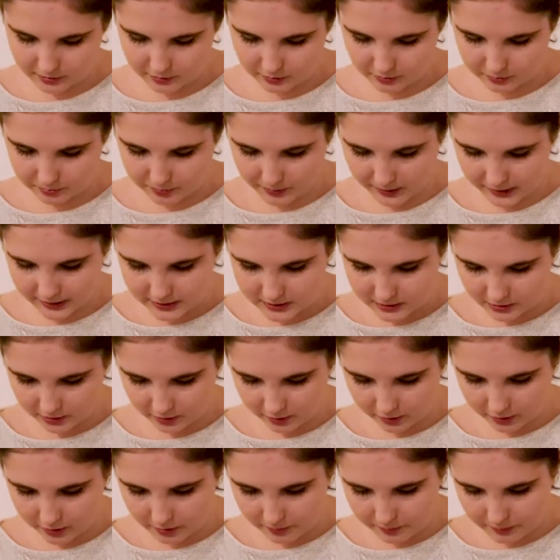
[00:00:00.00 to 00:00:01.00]
goodbye to
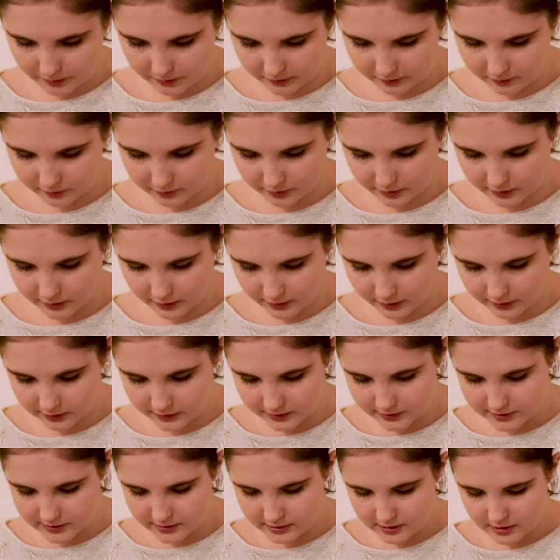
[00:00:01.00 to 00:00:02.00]
her, but
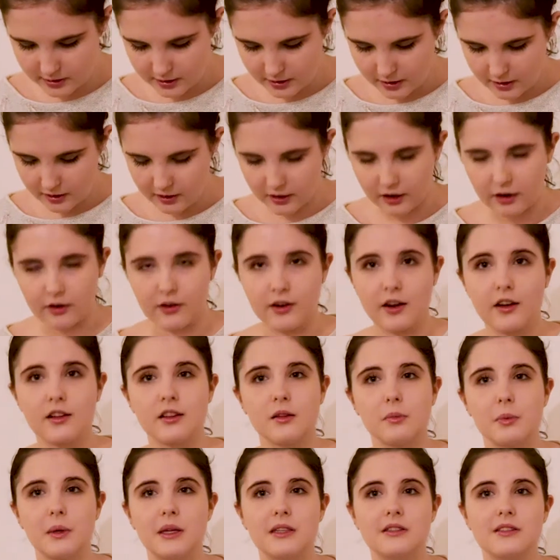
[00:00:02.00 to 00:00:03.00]
regardless, I'll cut
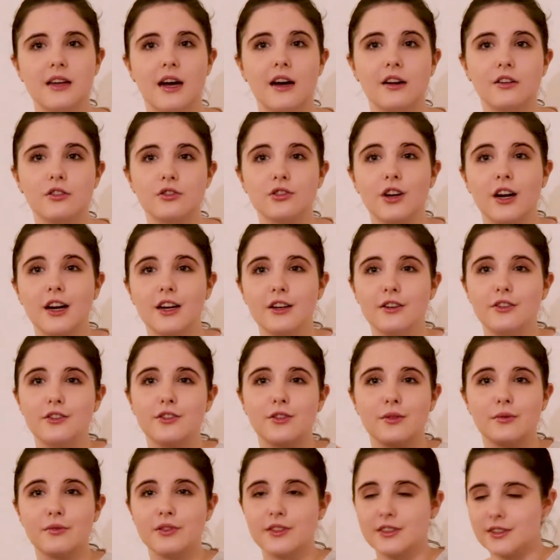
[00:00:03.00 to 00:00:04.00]
the beads out and try and use
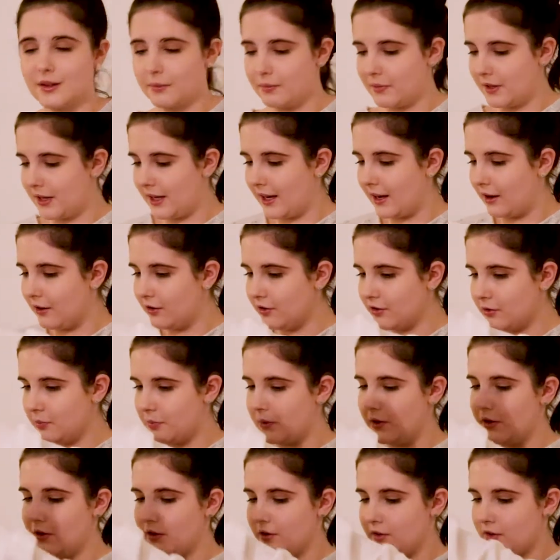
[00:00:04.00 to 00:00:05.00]
them for something else,
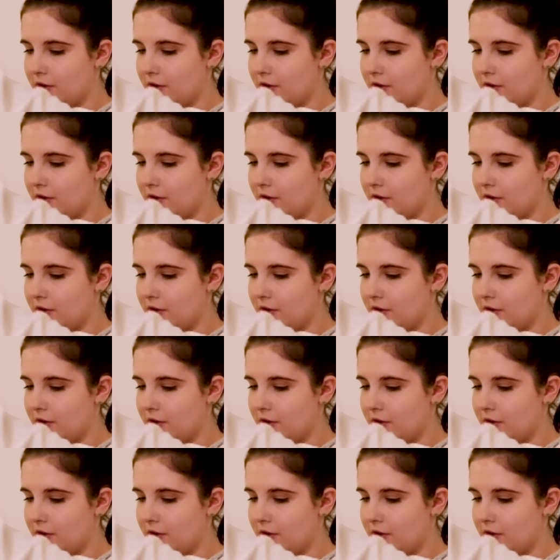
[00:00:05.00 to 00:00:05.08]
because